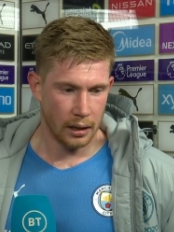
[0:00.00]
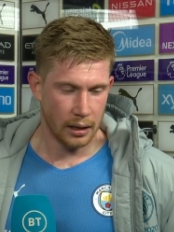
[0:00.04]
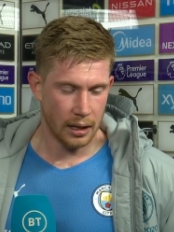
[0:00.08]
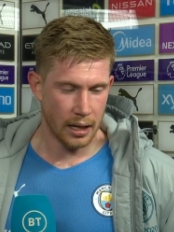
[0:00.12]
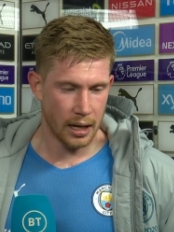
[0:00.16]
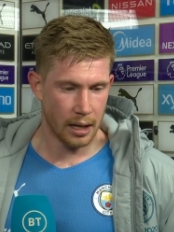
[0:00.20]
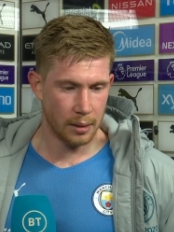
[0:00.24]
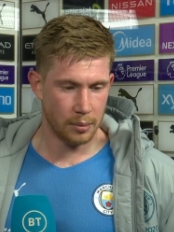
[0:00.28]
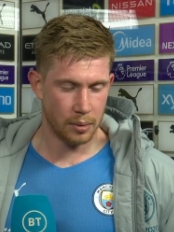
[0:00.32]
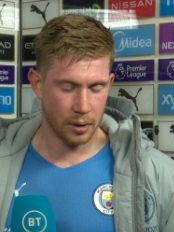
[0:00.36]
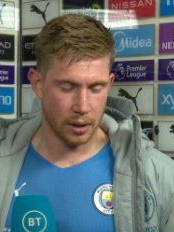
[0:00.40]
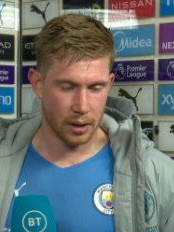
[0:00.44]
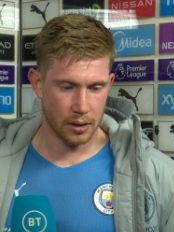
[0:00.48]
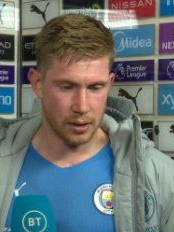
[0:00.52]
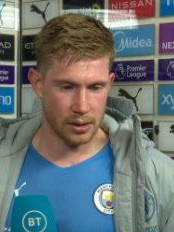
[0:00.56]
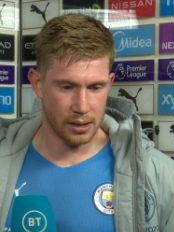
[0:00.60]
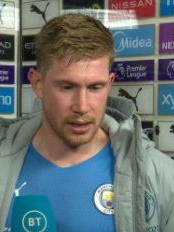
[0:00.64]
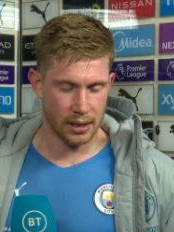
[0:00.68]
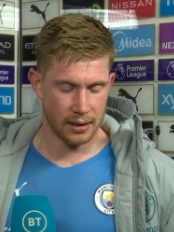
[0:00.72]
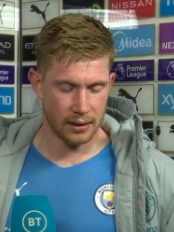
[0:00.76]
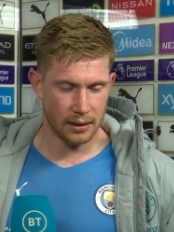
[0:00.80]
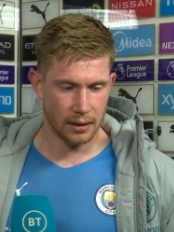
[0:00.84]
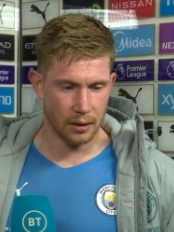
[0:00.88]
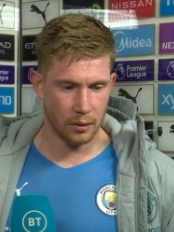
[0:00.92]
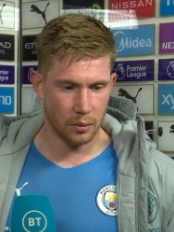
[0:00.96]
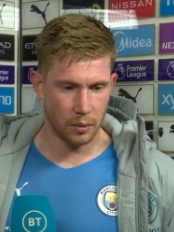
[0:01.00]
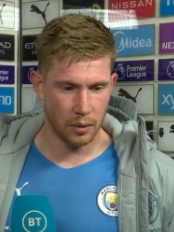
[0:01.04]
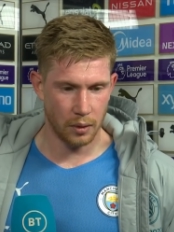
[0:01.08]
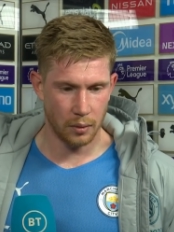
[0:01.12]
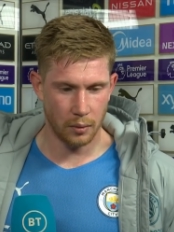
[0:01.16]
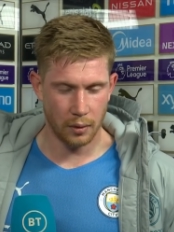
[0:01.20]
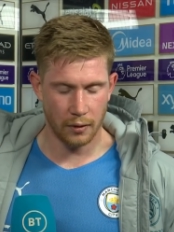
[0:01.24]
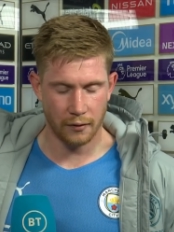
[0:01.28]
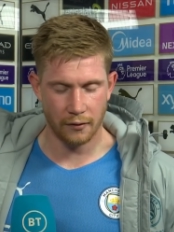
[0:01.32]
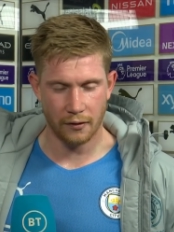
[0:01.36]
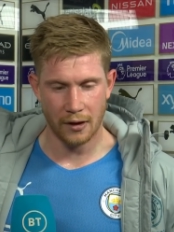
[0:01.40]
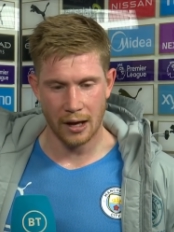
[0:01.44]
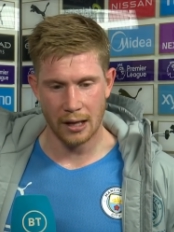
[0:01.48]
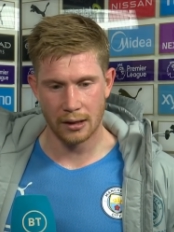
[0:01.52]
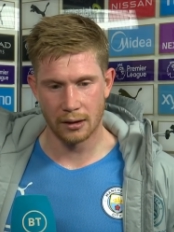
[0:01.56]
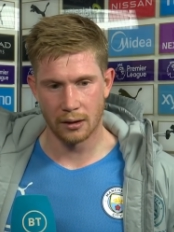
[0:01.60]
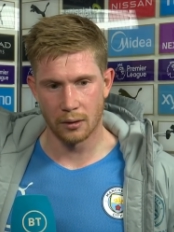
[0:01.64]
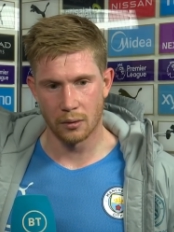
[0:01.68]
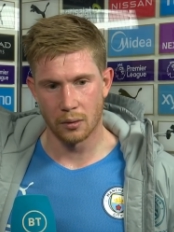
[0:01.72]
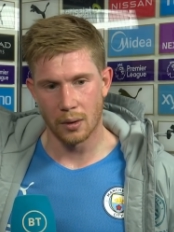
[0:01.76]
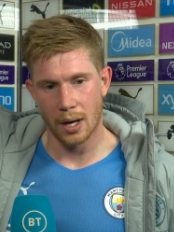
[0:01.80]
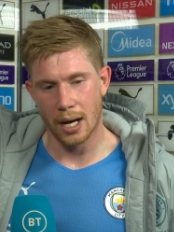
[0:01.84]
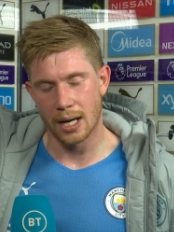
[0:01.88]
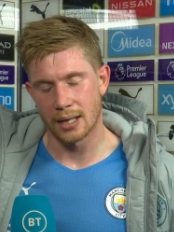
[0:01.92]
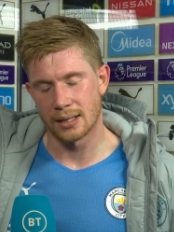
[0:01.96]
Yeah, because I think we found
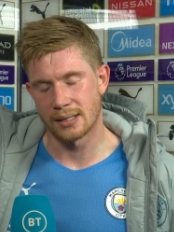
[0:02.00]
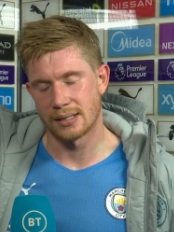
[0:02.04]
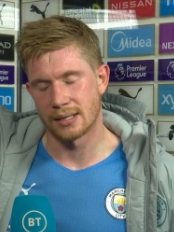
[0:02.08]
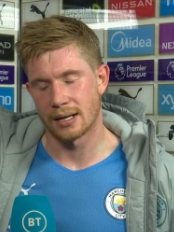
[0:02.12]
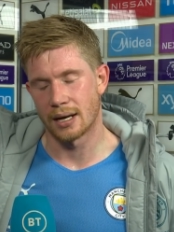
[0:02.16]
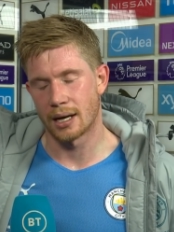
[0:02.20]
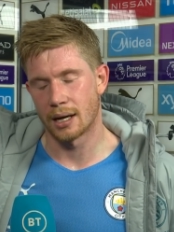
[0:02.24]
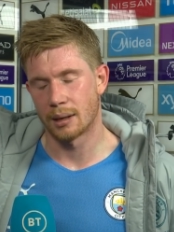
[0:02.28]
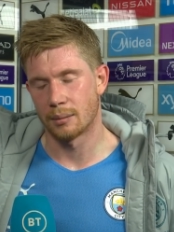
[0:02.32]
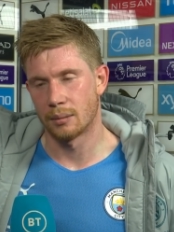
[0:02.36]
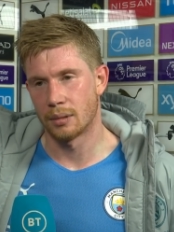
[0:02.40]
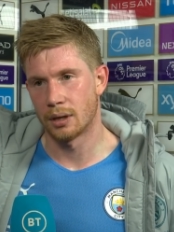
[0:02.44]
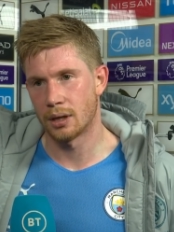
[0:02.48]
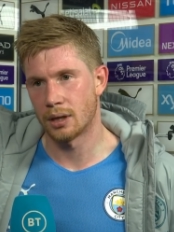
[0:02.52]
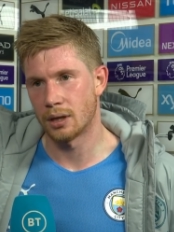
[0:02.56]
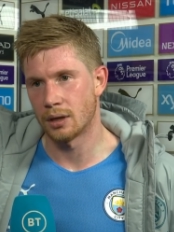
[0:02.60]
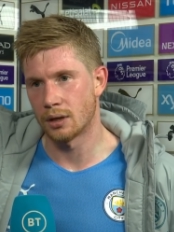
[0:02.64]
the right time.